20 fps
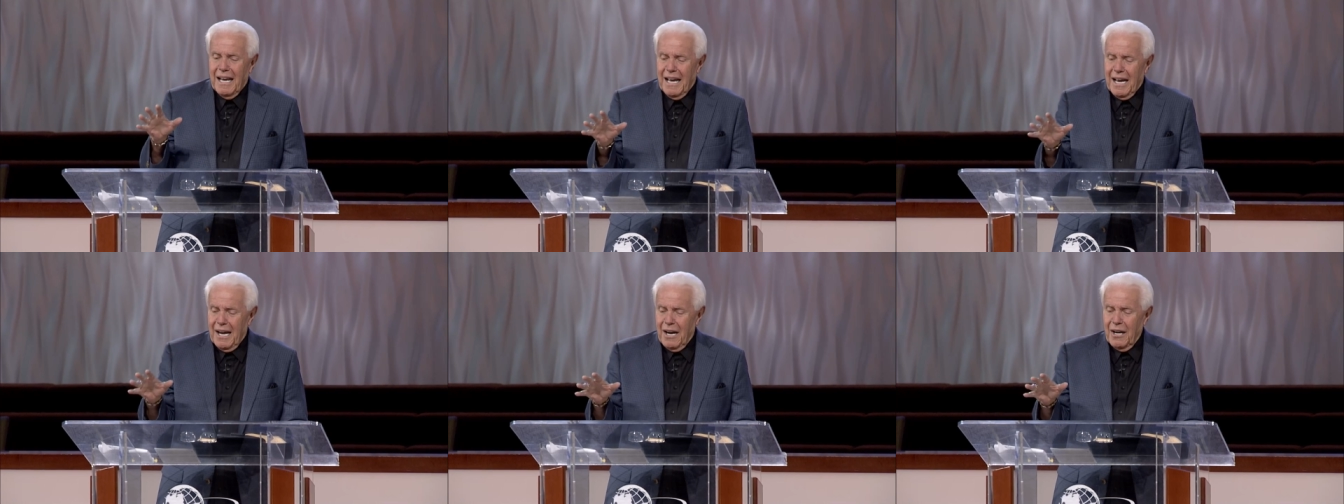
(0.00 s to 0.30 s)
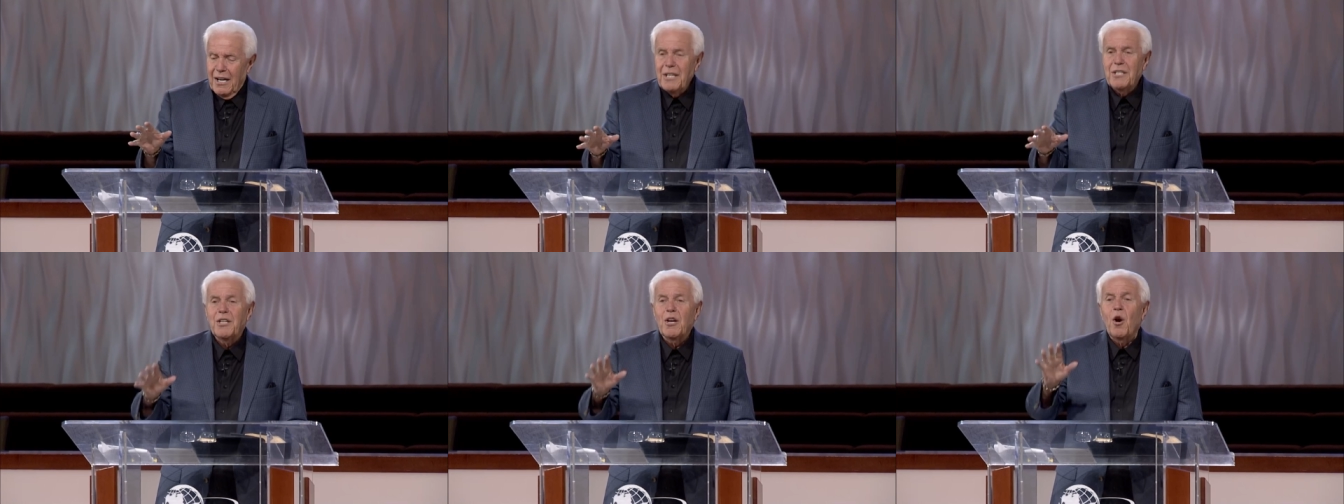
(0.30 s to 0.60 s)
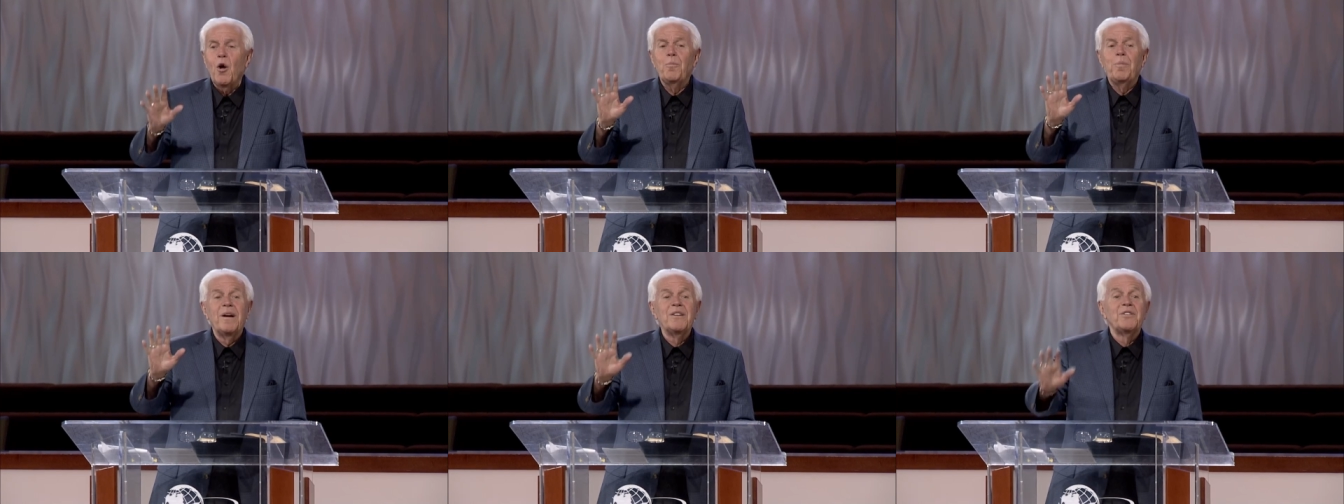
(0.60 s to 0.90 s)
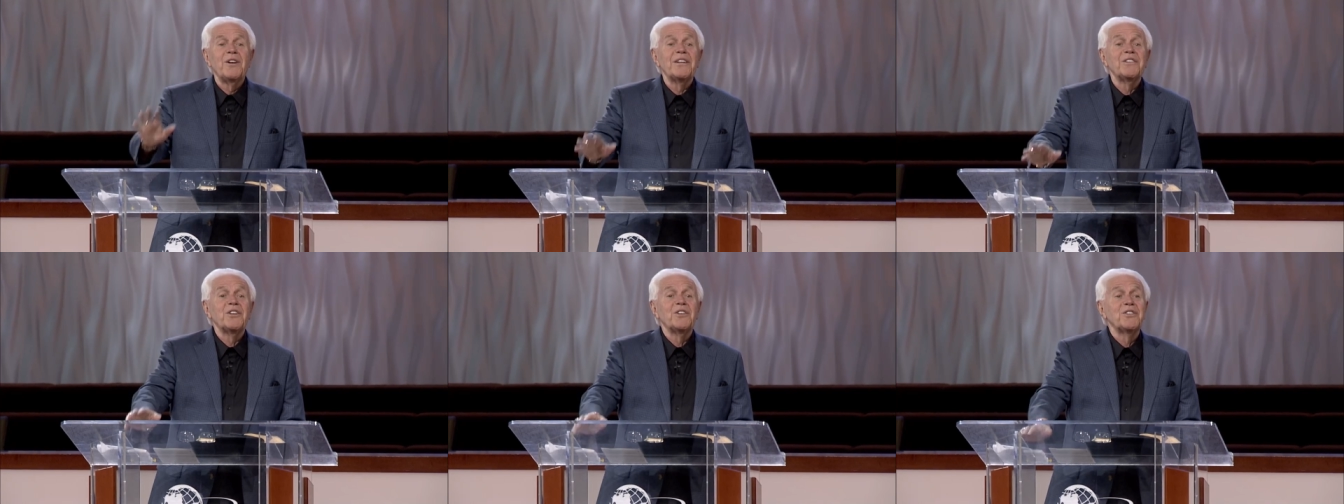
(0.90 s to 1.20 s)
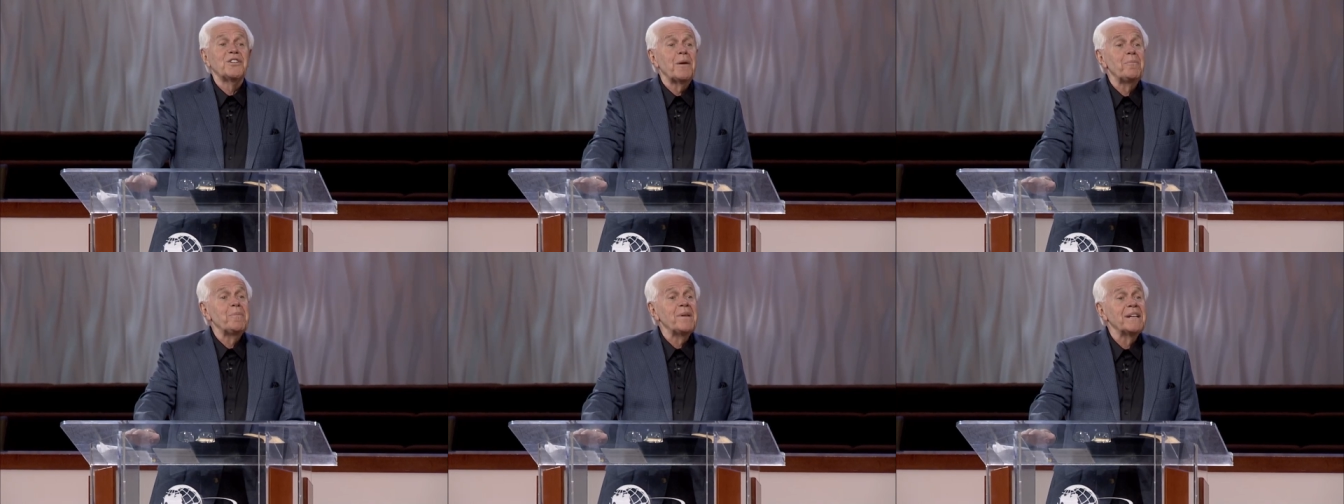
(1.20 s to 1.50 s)
uh, he said, Oh, Brother Jesse,
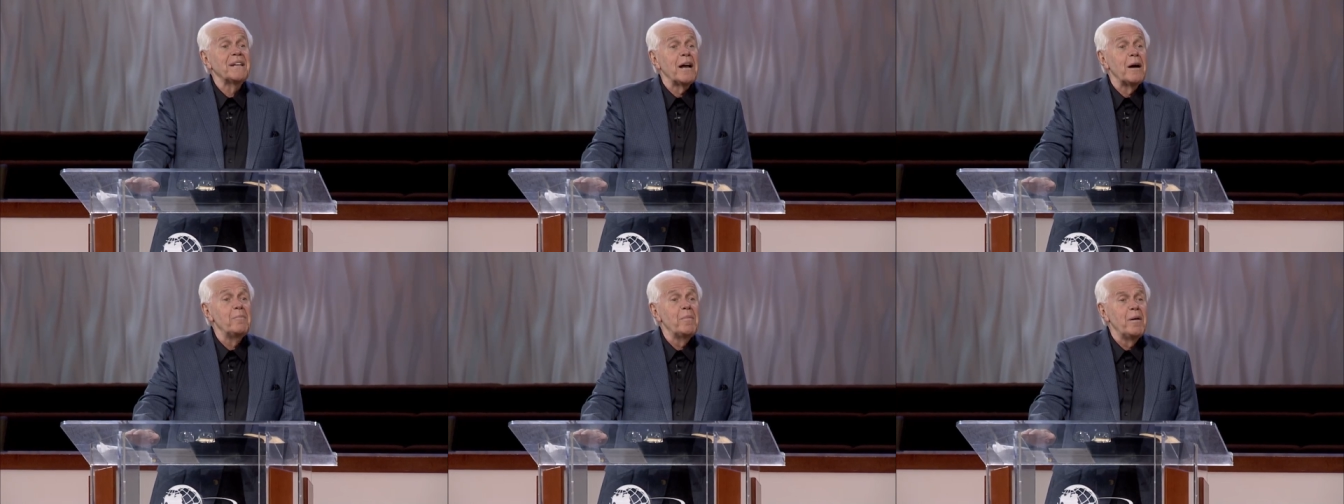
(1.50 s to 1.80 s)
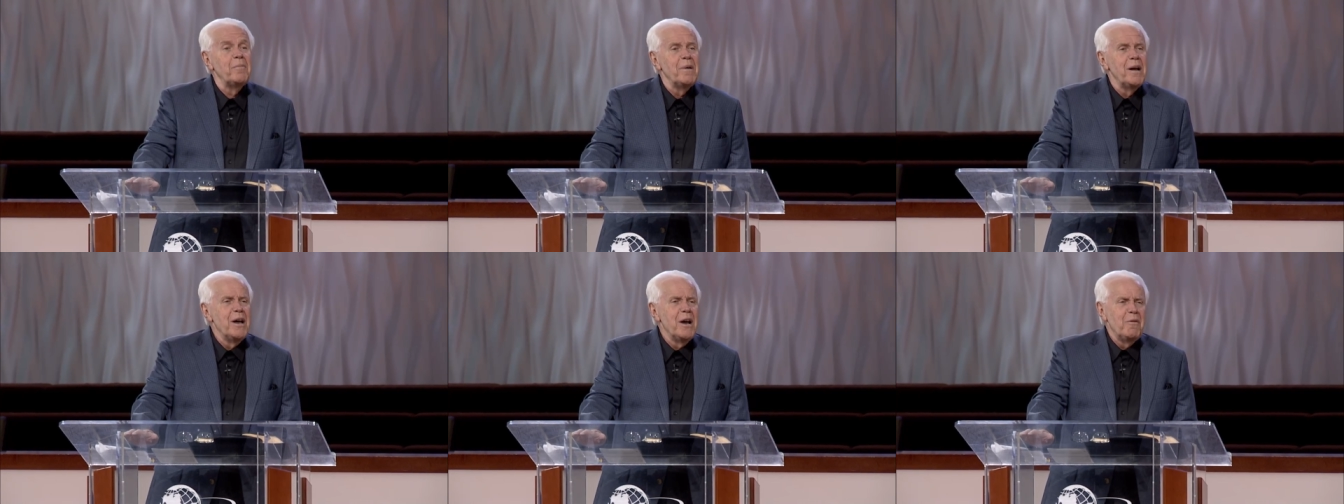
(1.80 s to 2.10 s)
something come up.